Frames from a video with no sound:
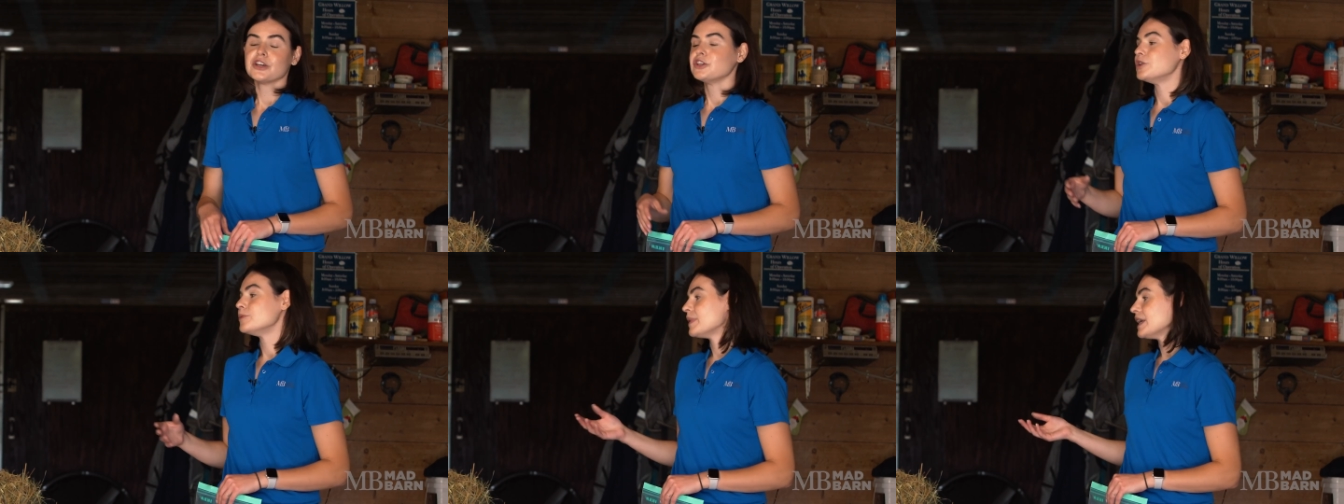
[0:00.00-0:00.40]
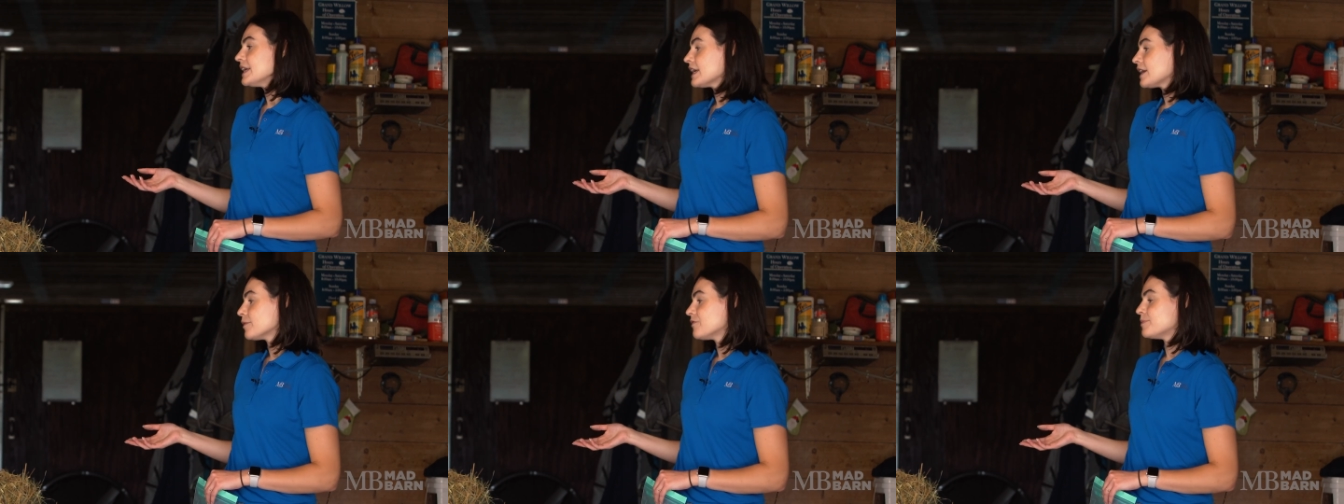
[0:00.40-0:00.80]
you may
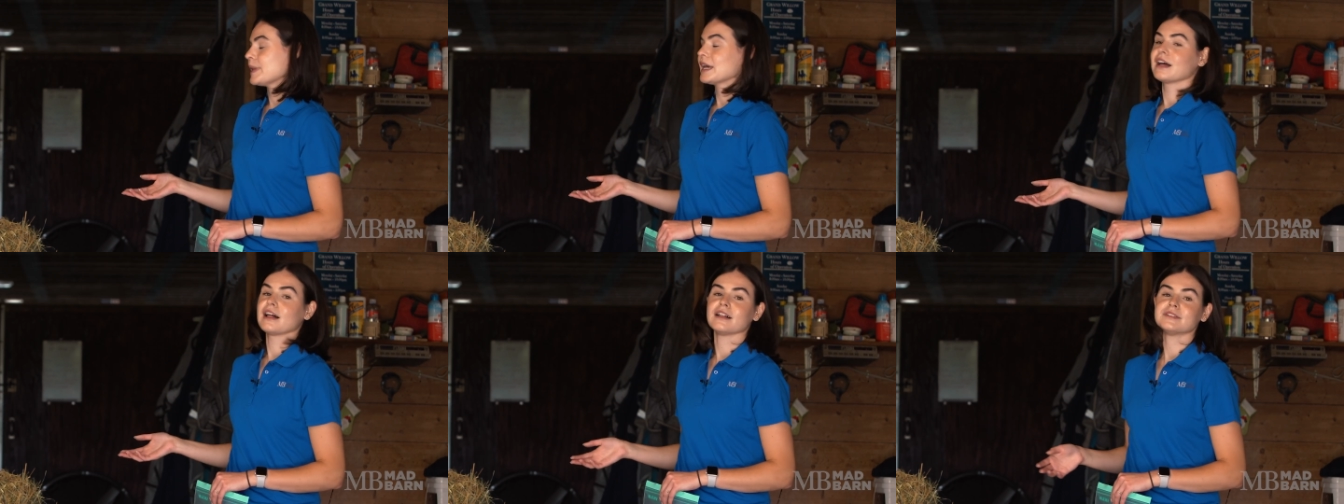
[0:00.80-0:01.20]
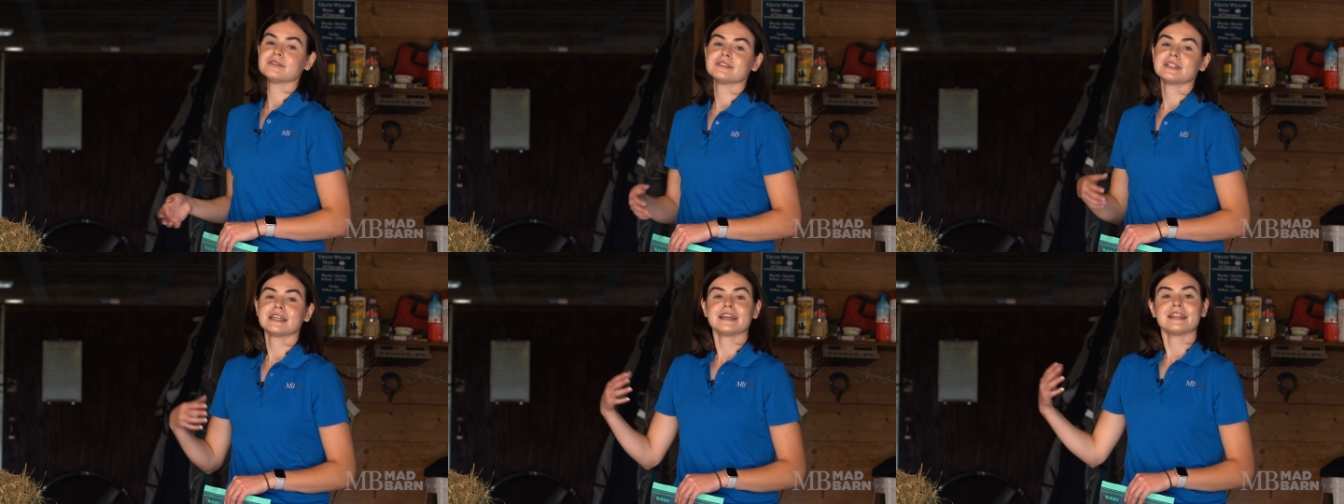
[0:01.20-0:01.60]
get a bale
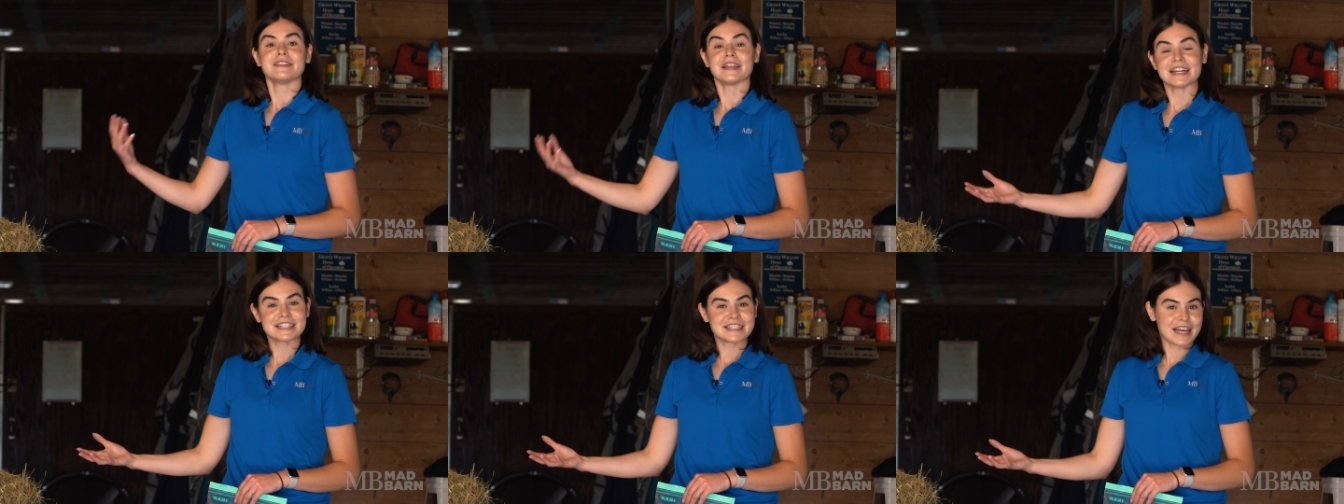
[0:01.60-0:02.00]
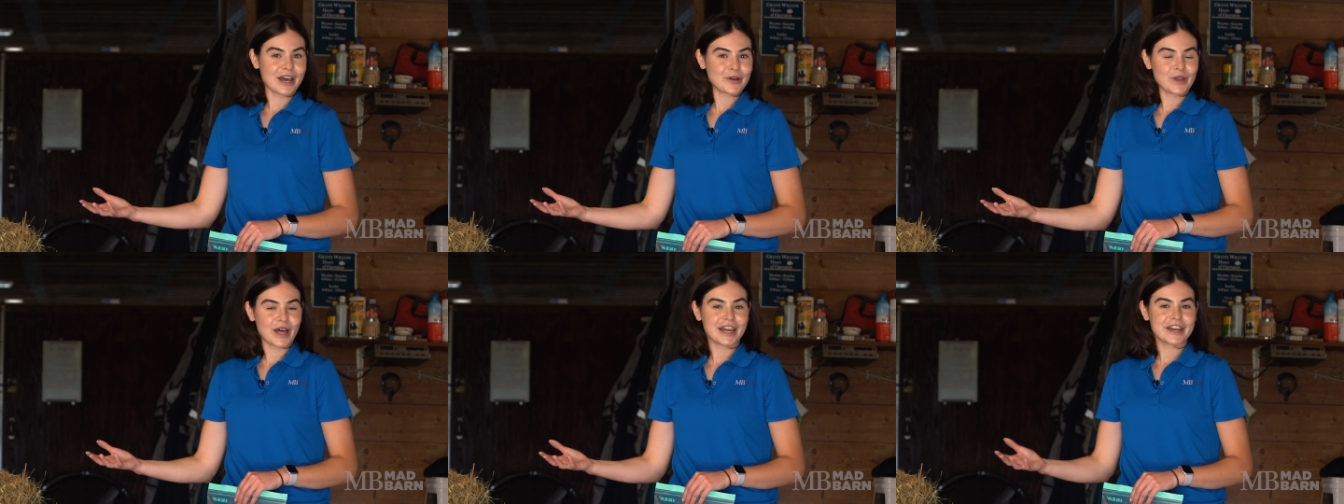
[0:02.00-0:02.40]
that is an
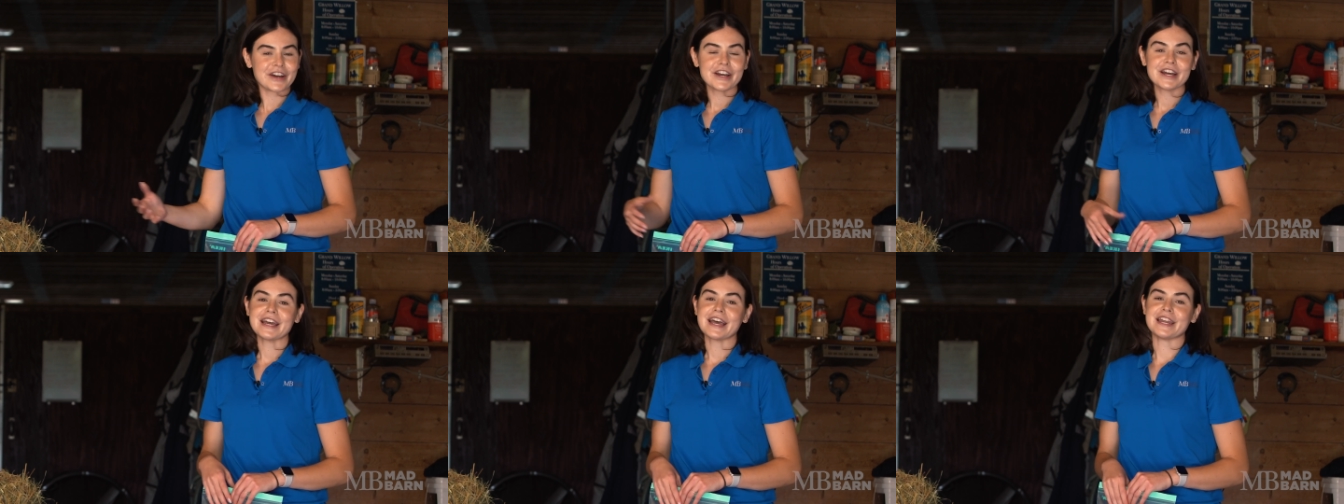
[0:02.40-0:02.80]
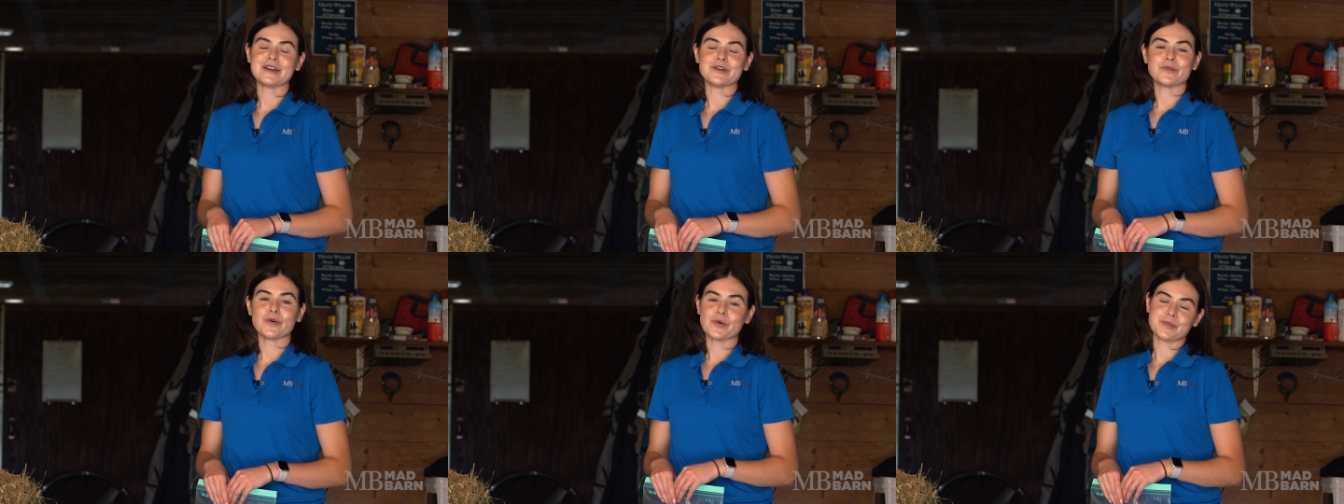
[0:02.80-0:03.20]
outlier and
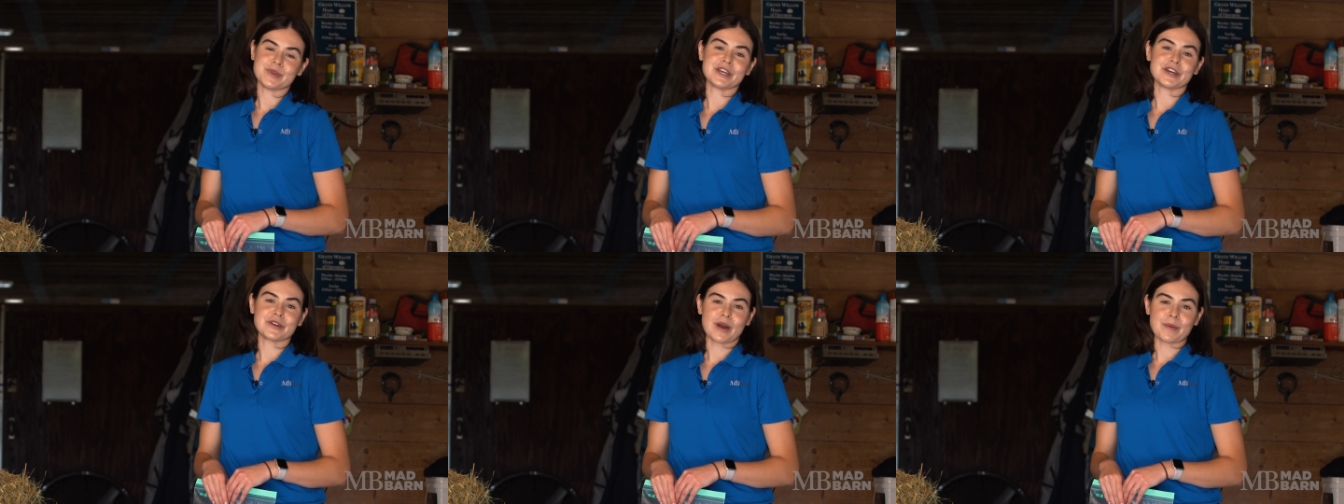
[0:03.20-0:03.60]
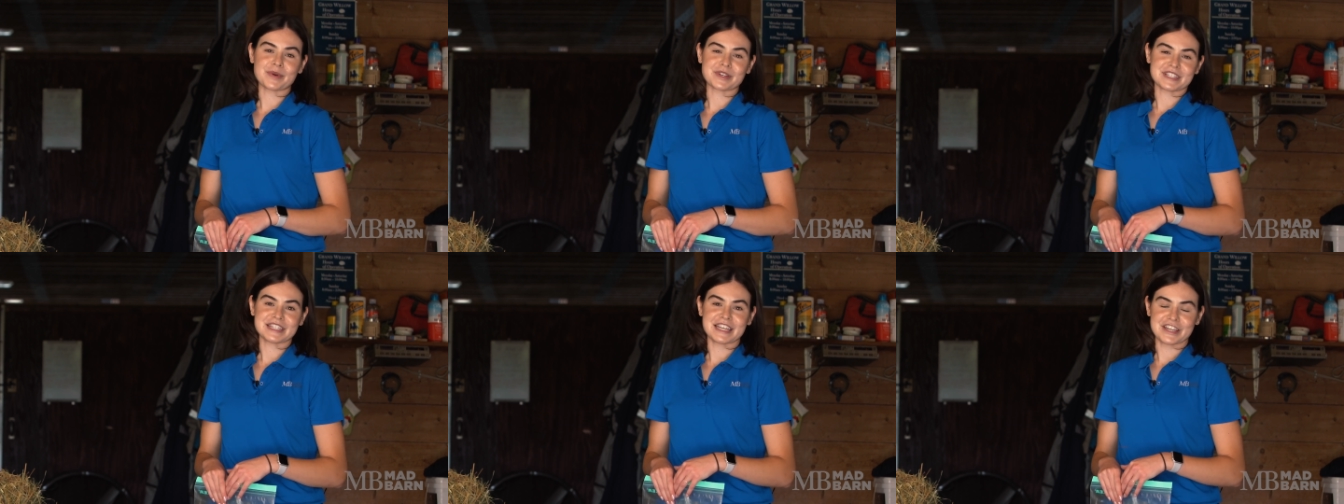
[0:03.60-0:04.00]
it won't be a good
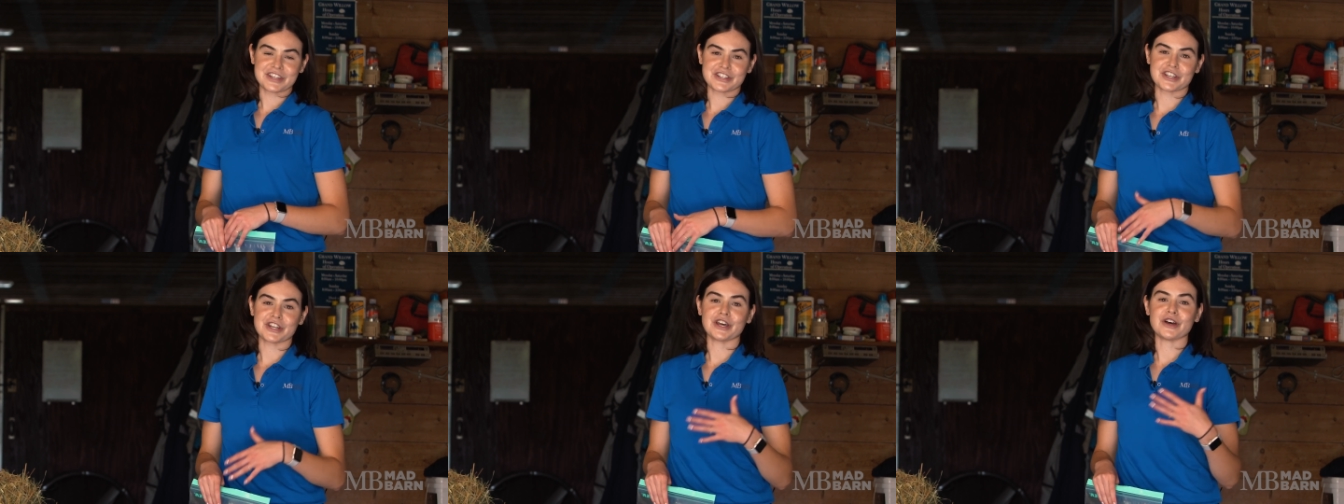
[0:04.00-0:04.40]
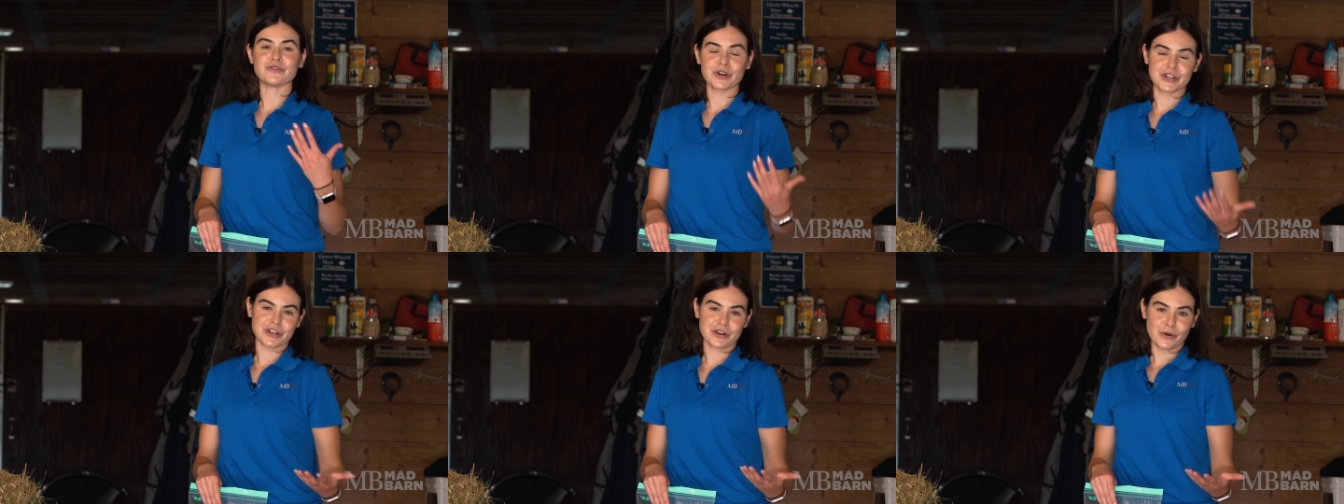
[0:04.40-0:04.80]
representation of
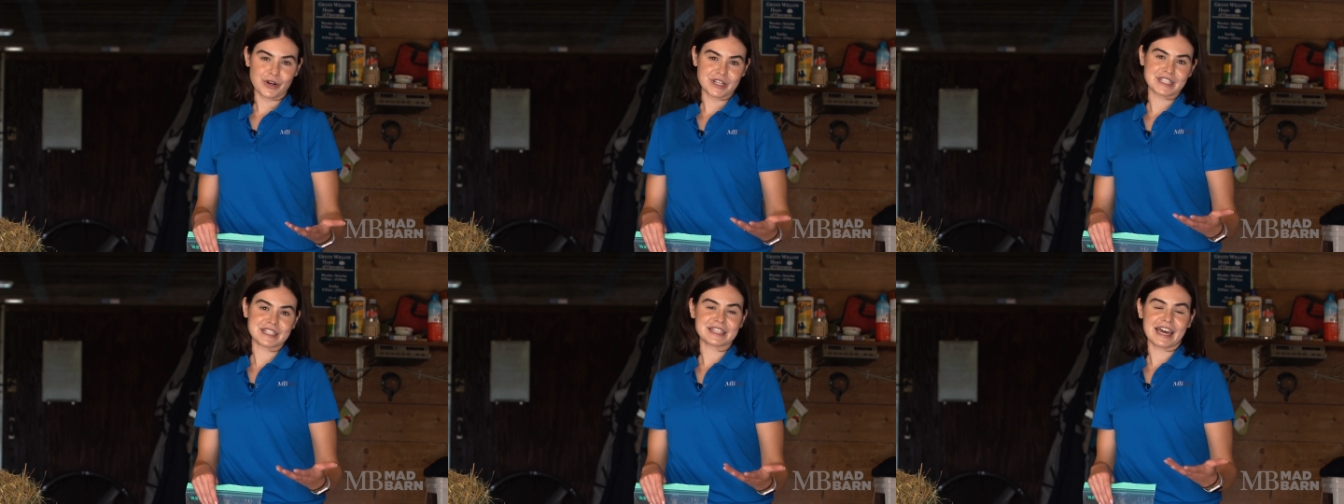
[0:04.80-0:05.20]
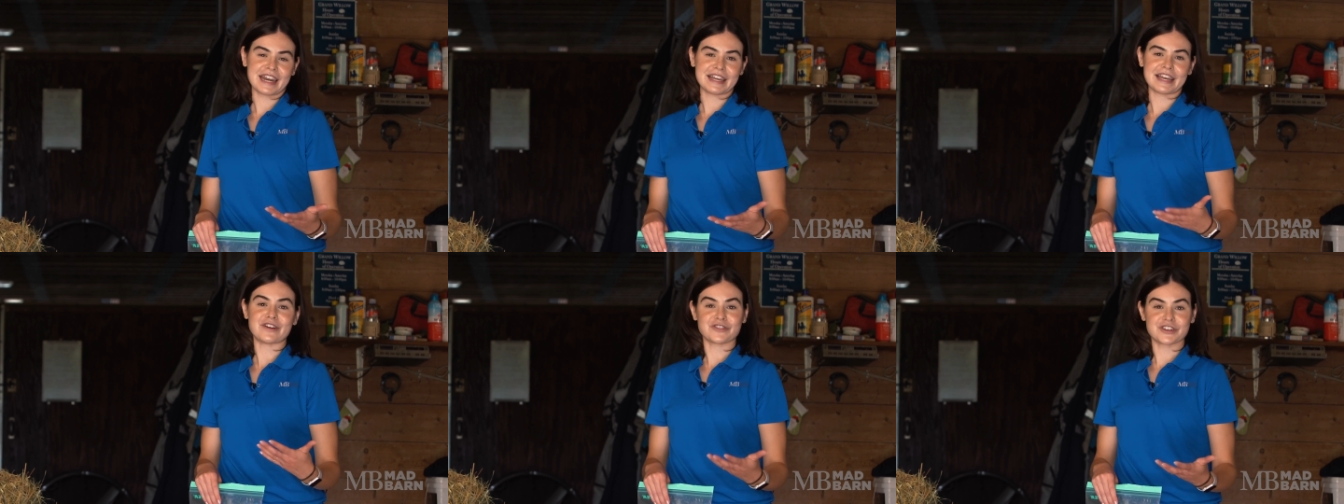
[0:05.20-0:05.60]
what your horse is
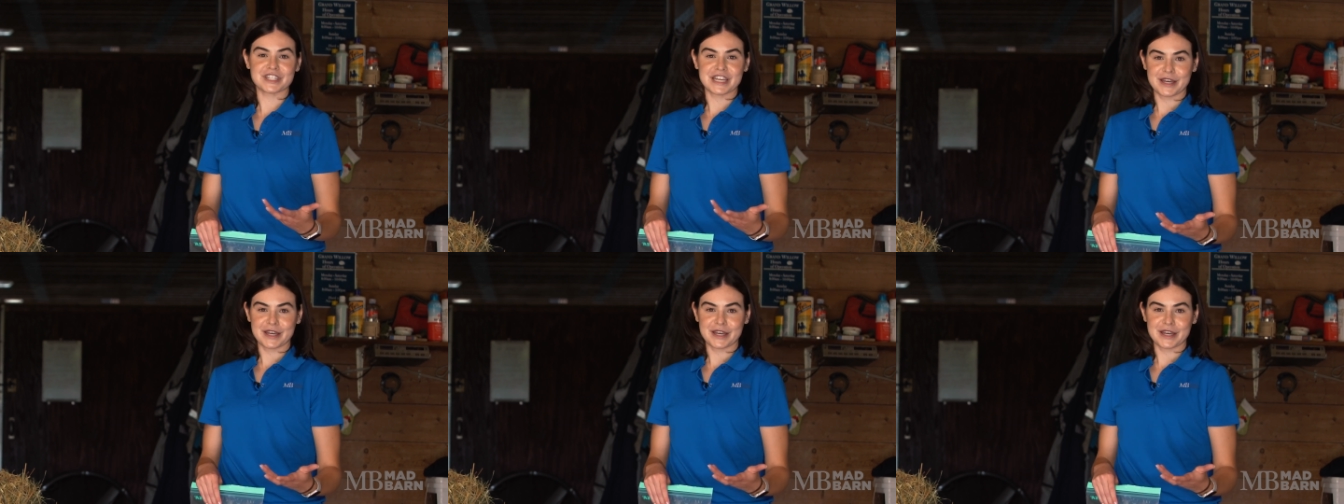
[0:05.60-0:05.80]
getting every